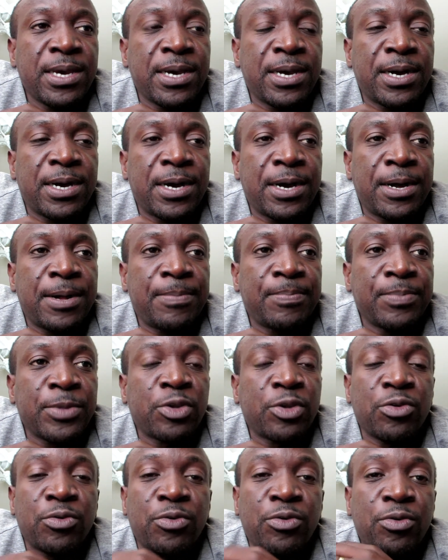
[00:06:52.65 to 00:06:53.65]
um,
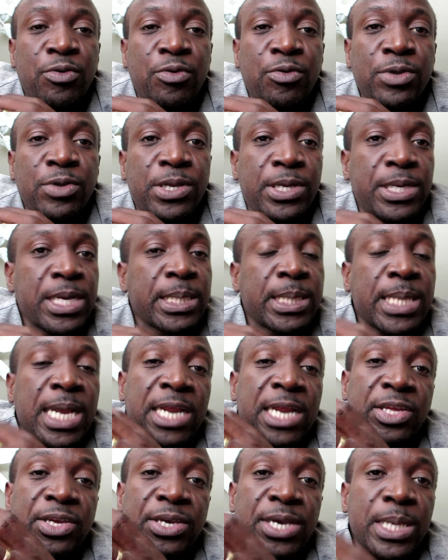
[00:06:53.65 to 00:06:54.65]
to just
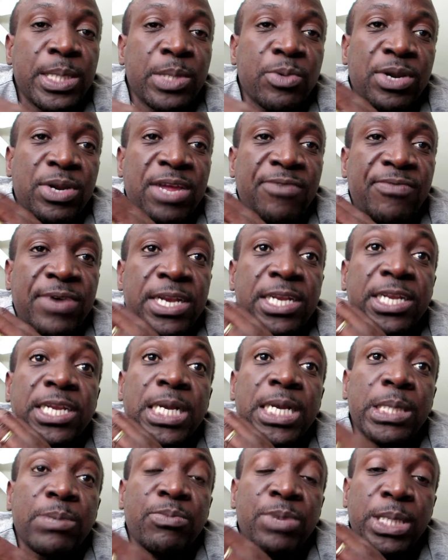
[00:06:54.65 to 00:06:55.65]
adjust whatever
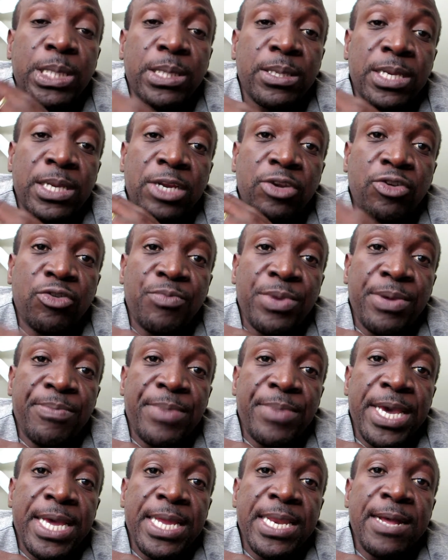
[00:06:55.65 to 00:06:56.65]
adjustments need to be
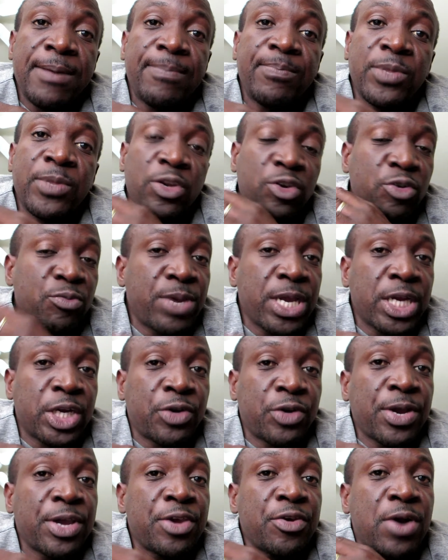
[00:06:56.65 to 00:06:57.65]
made to make
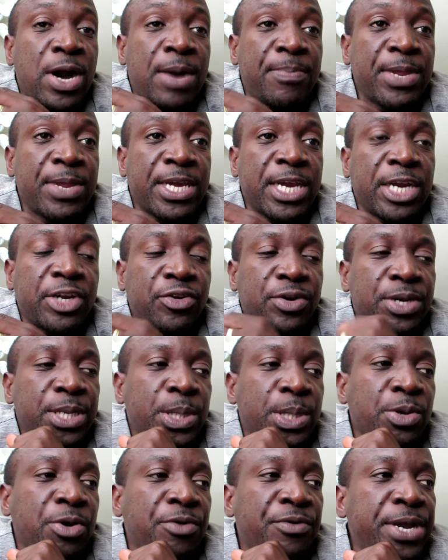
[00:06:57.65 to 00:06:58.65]
sure your application
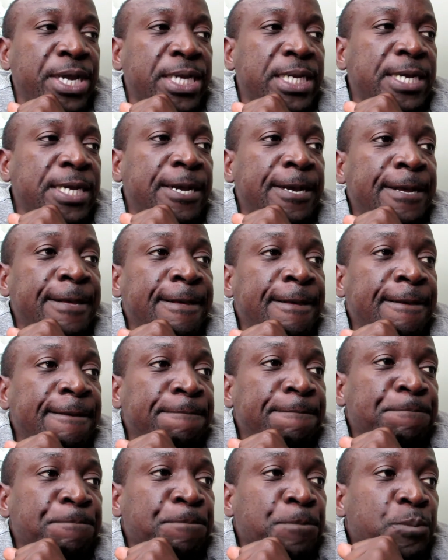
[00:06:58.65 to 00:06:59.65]
is correct.
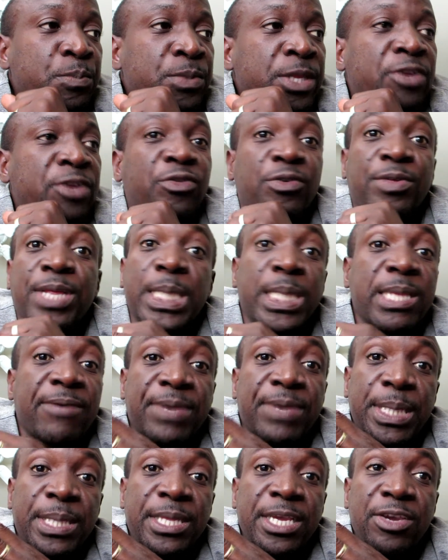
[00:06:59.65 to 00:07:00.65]
So that's the
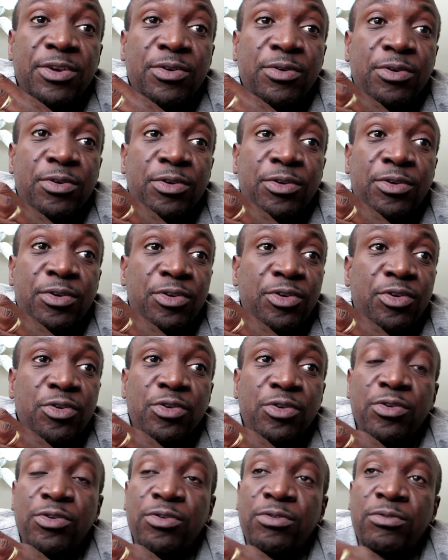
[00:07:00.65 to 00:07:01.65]
first thing you you do.